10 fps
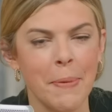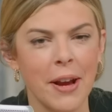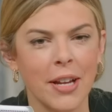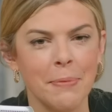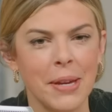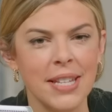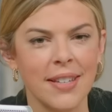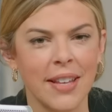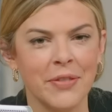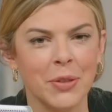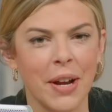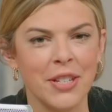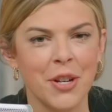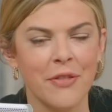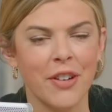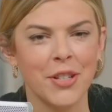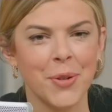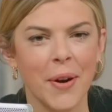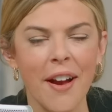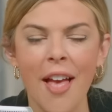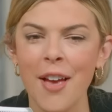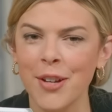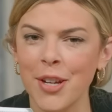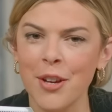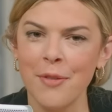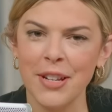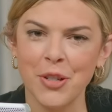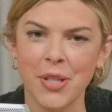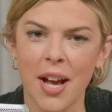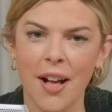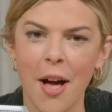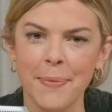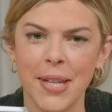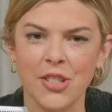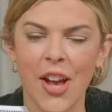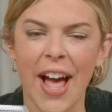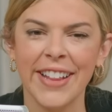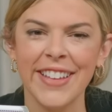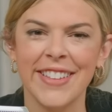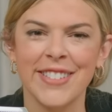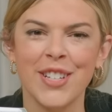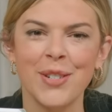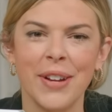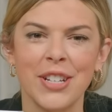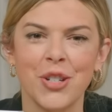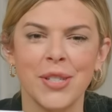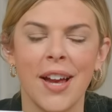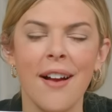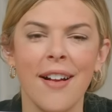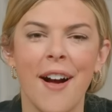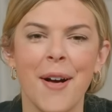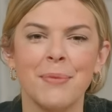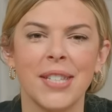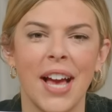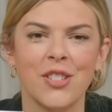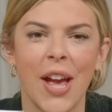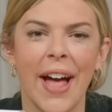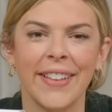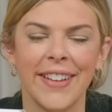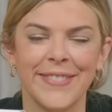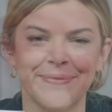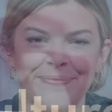American meat delivered right to your front door. Go to goodranchers.com/Allie. That's goodranchers.com/Allie.